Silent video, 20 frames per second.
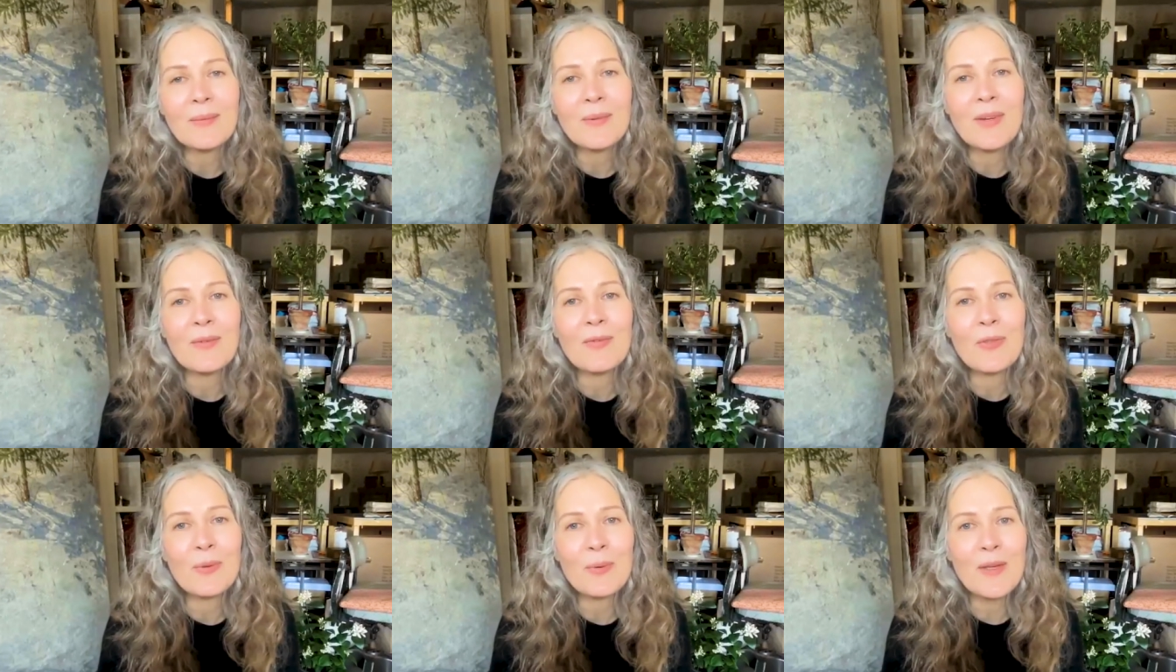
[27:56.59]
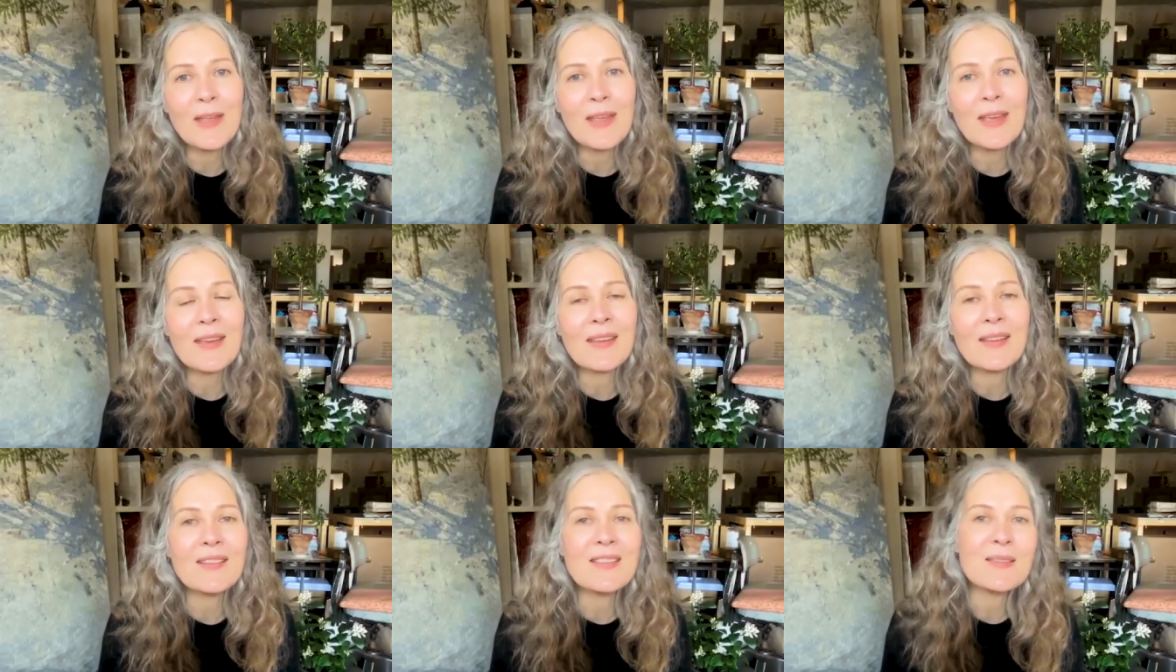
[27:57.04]
We have three
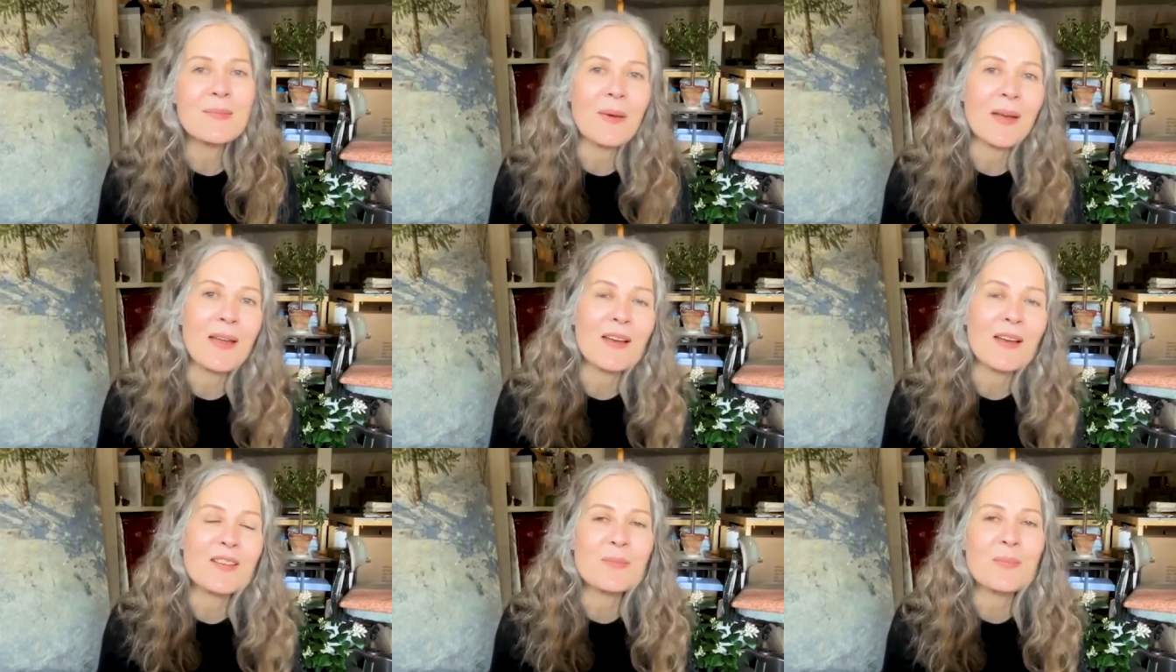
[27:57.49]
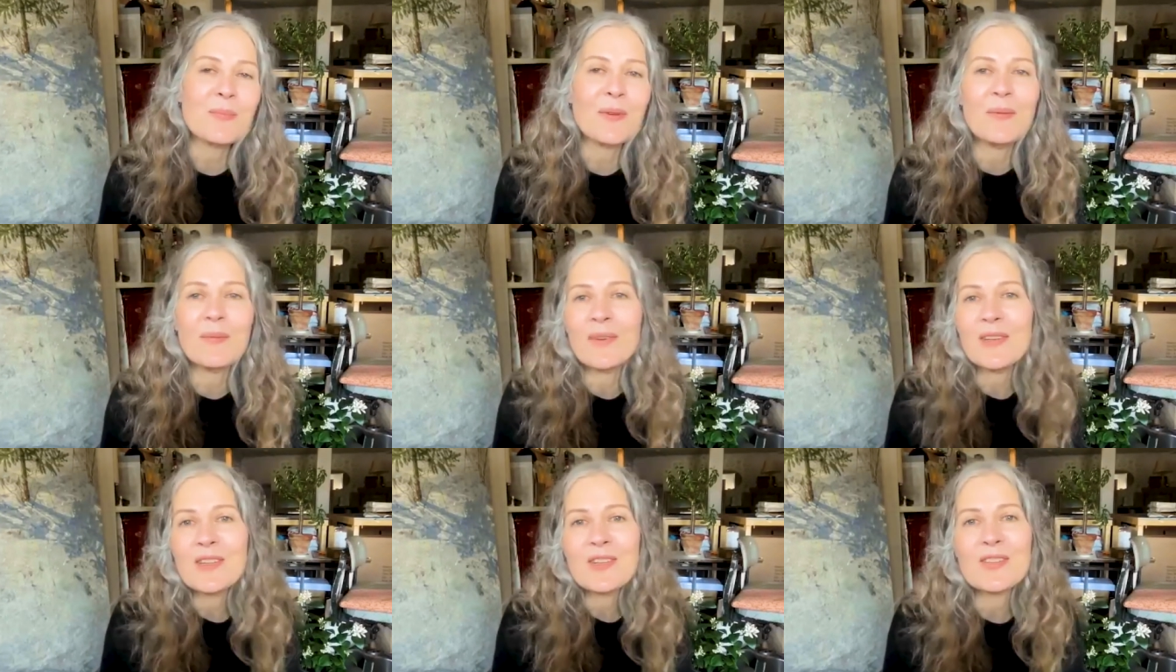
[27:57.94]
kids, my
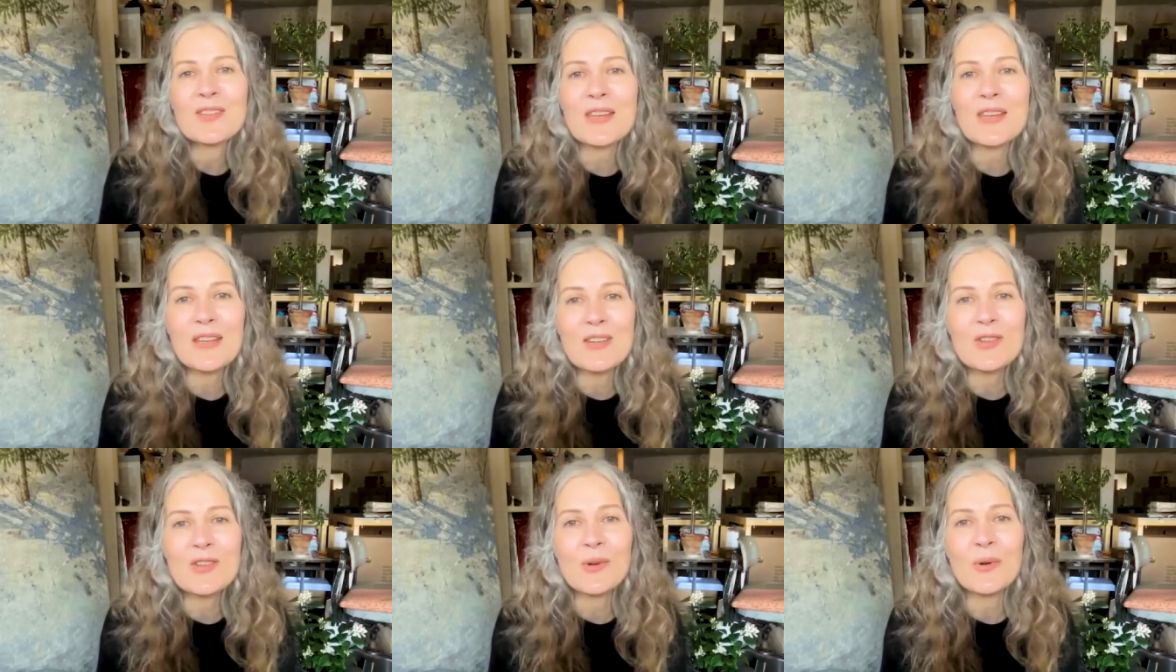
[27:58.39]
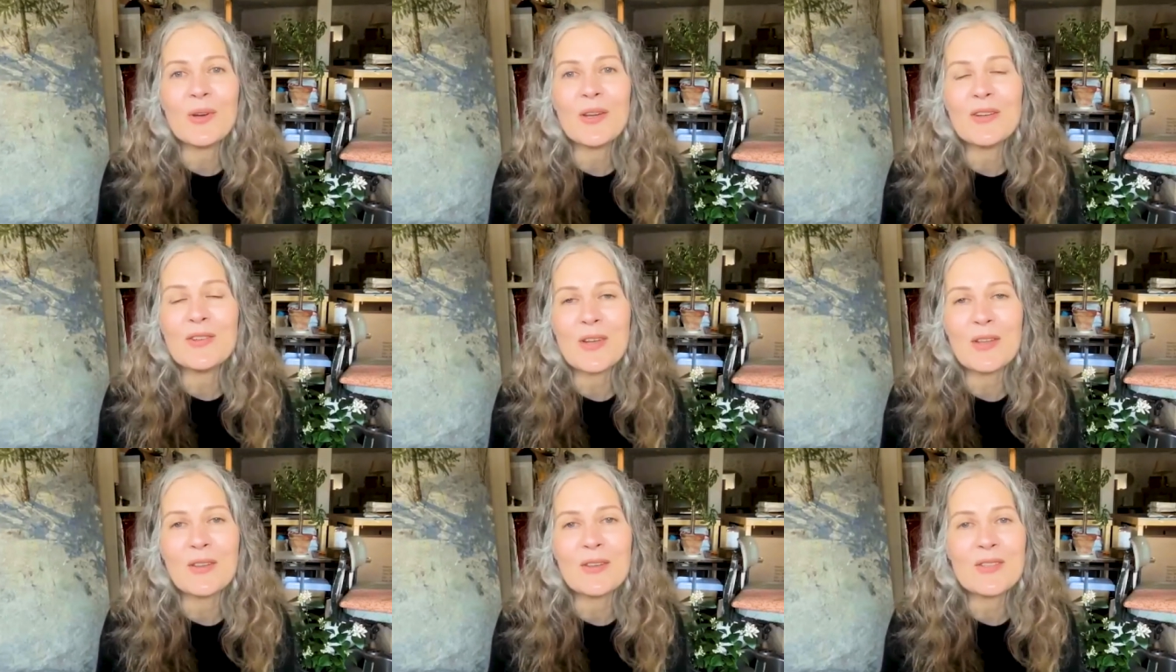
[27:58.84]
husband, we just enjoy
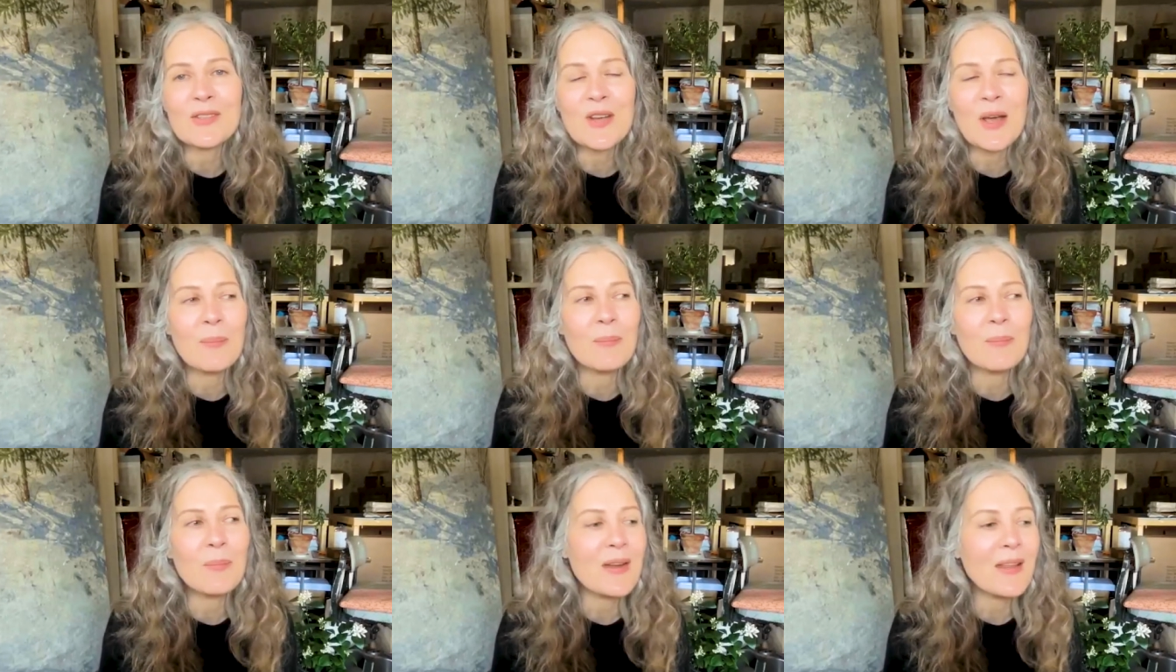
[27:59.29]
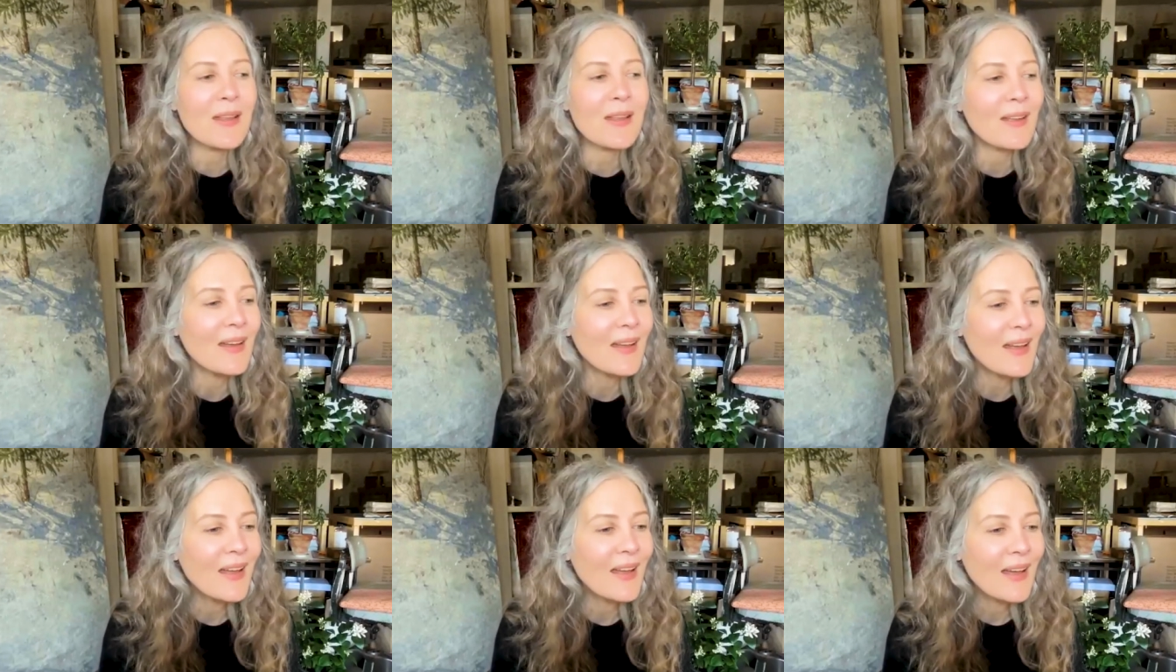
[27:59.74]
each other's company.